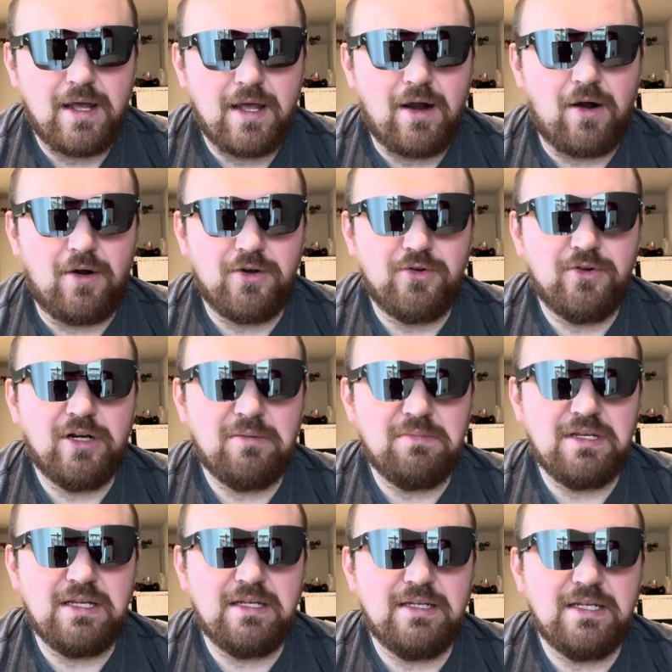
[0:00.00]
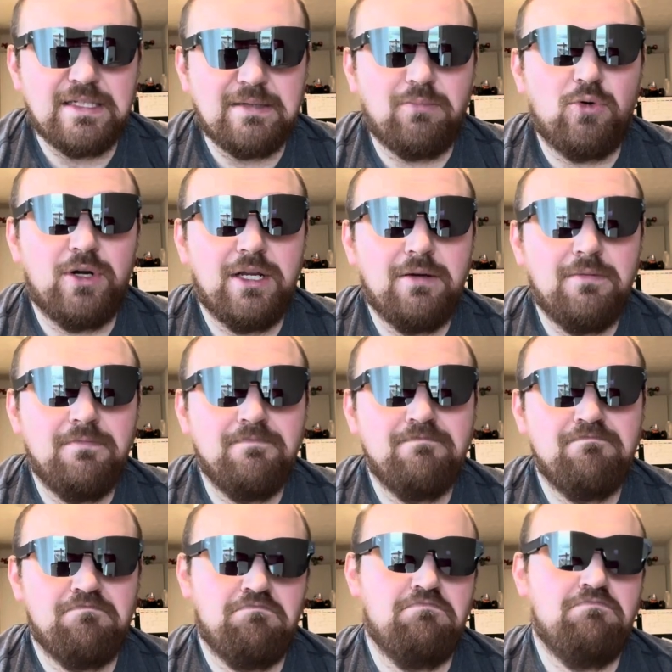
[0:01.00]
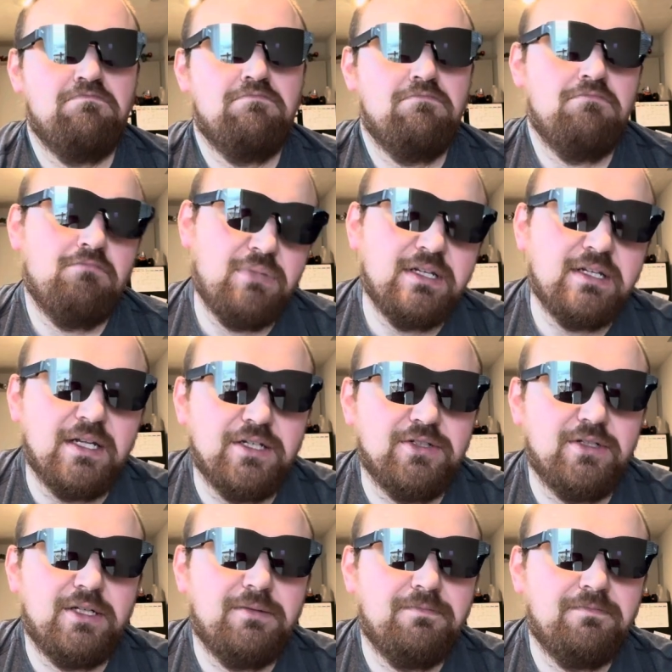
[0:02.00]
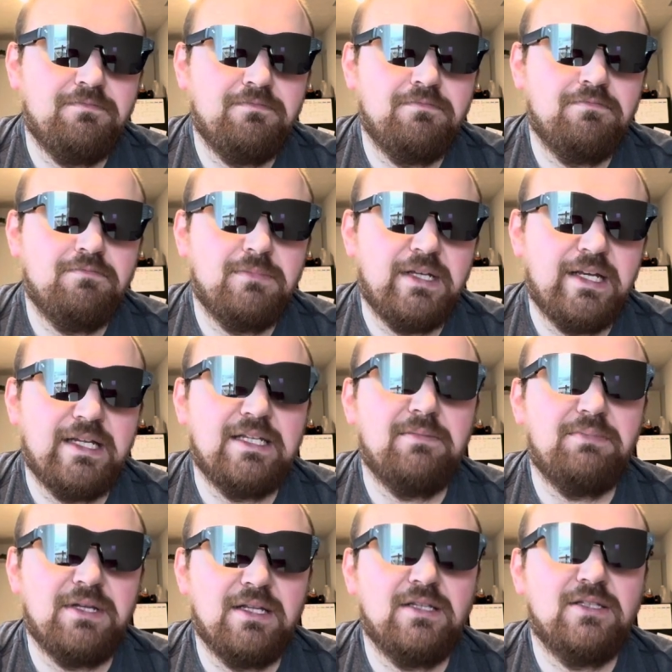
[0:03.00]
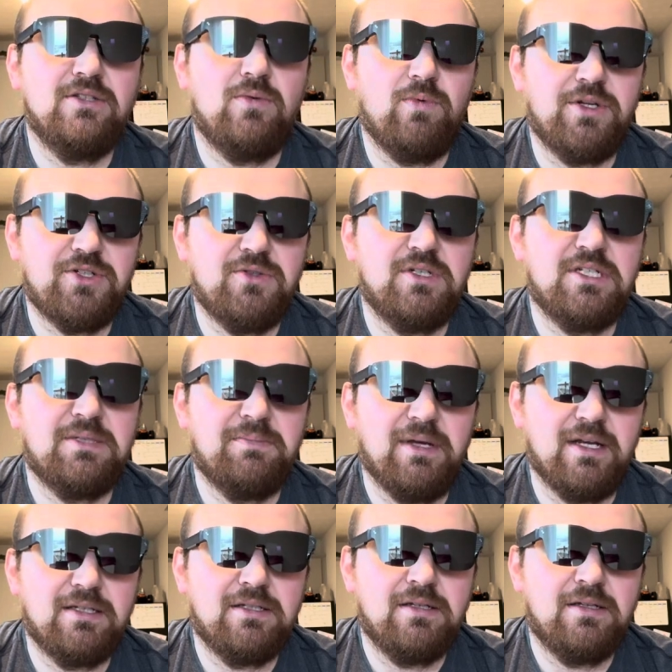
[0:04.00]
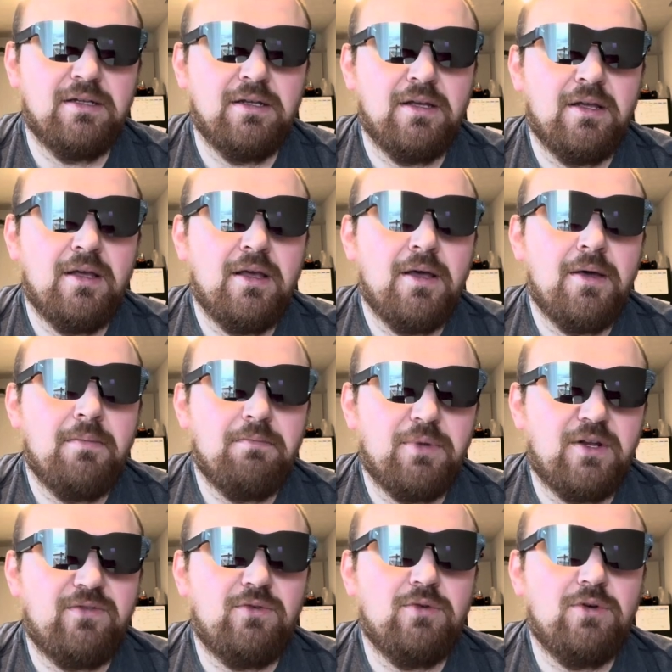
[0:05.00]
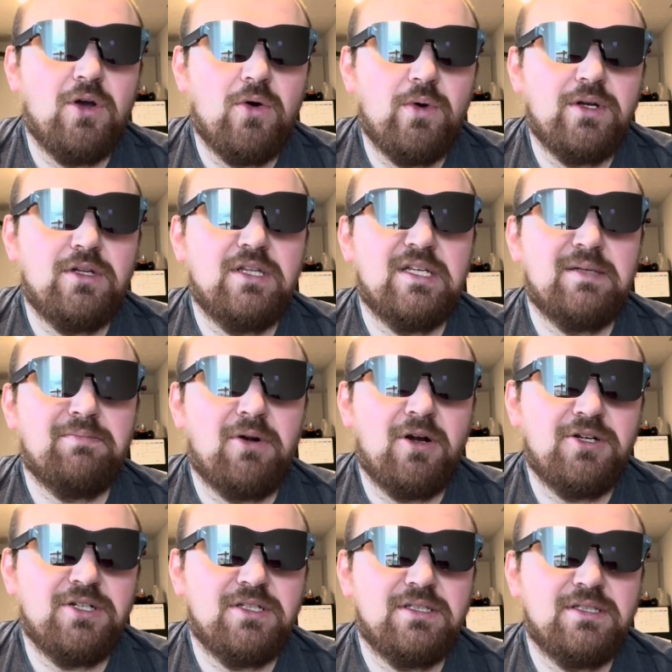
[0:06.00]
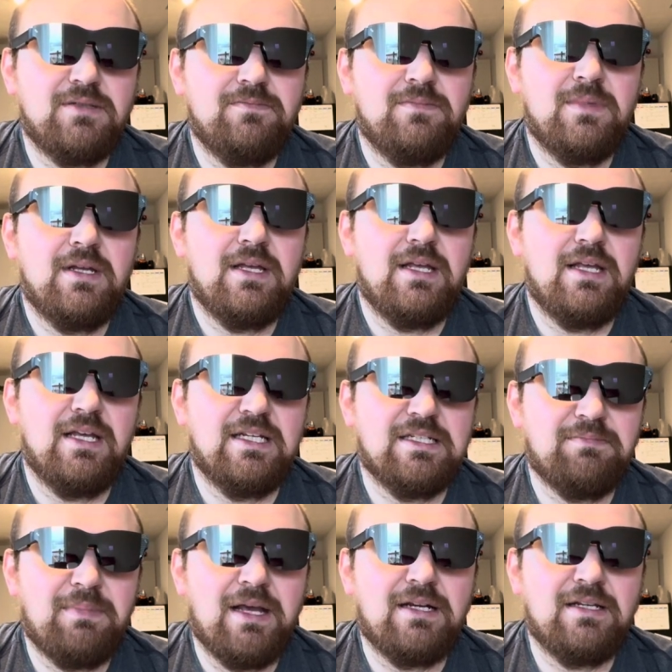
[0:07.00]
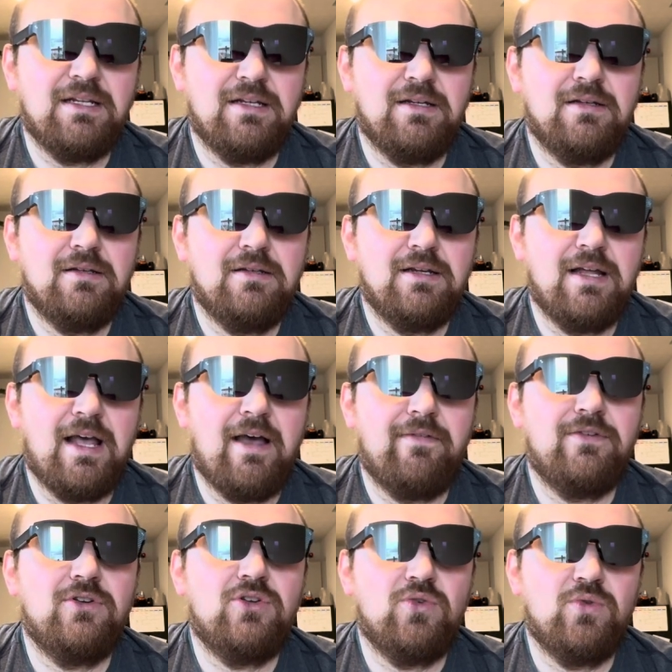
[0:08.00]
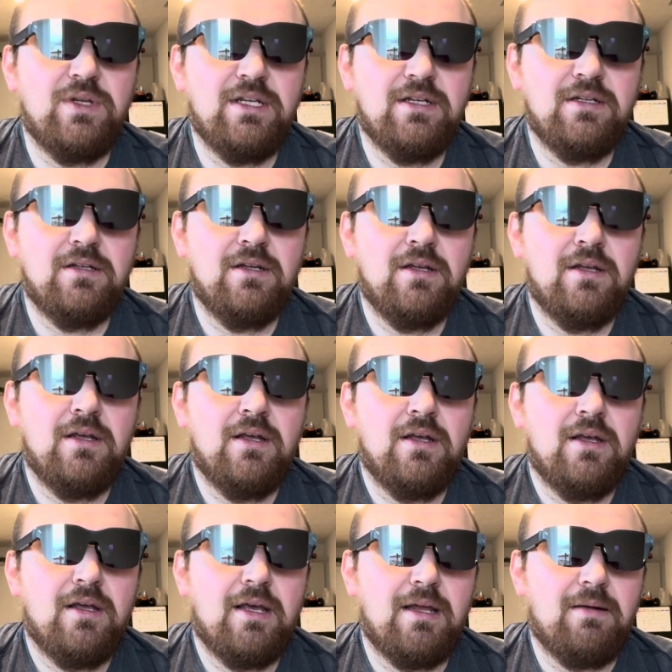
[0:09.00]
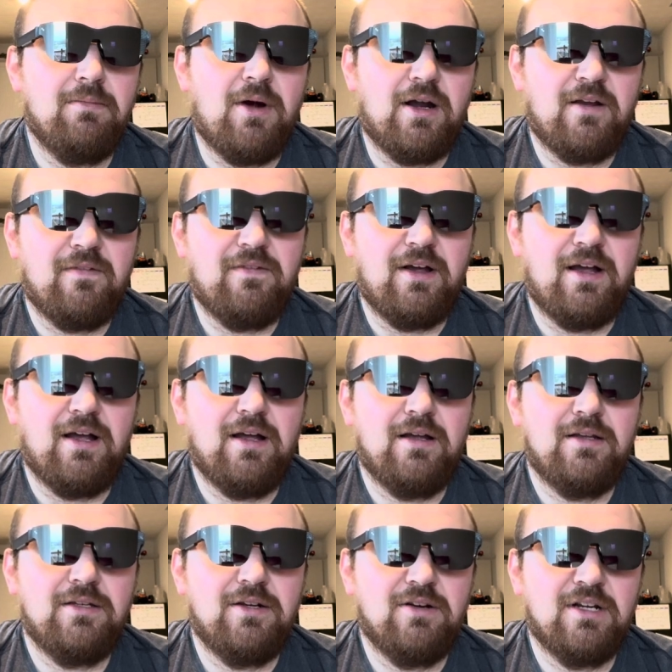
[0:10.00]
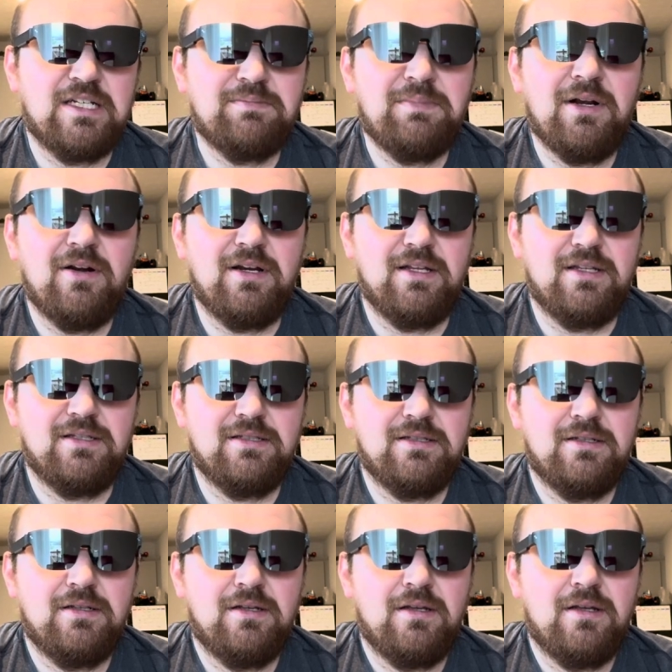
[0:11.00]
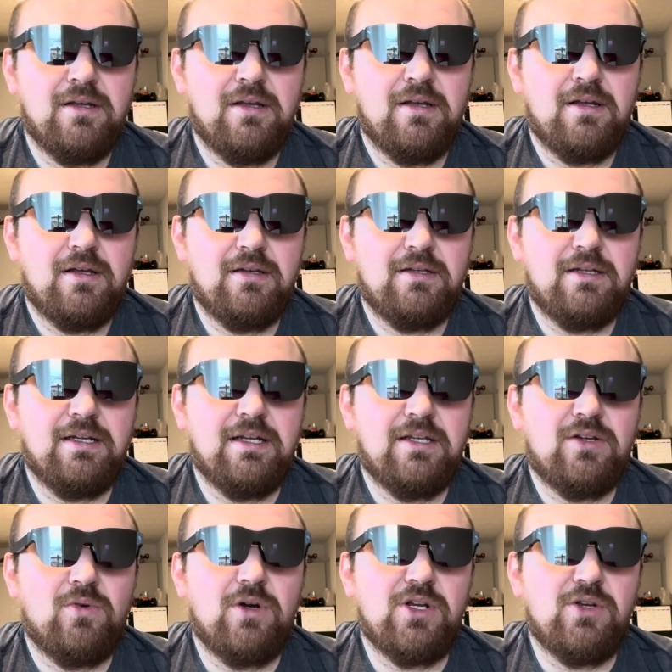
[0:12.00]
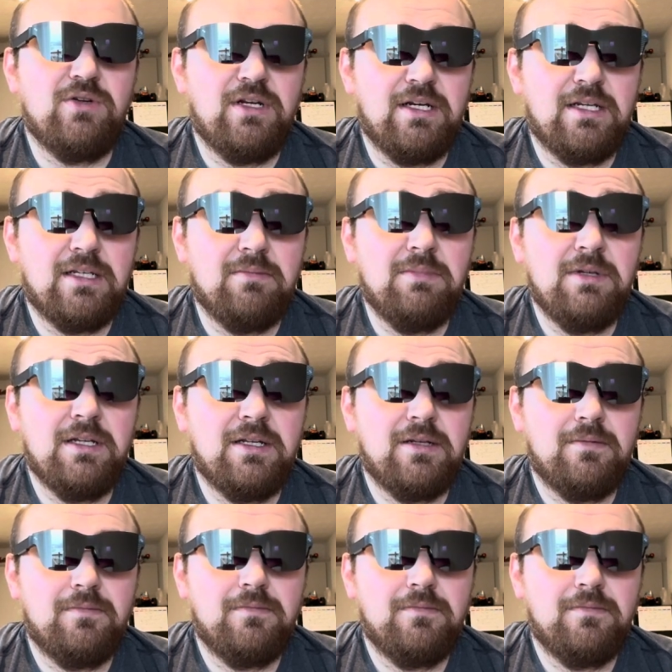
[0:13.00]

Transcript: Are you going to be disappointed? Potentially. It depends on what you expect. But if you go into this purchase expecting to have to tweak and modify your experience to get it to where you need it to be,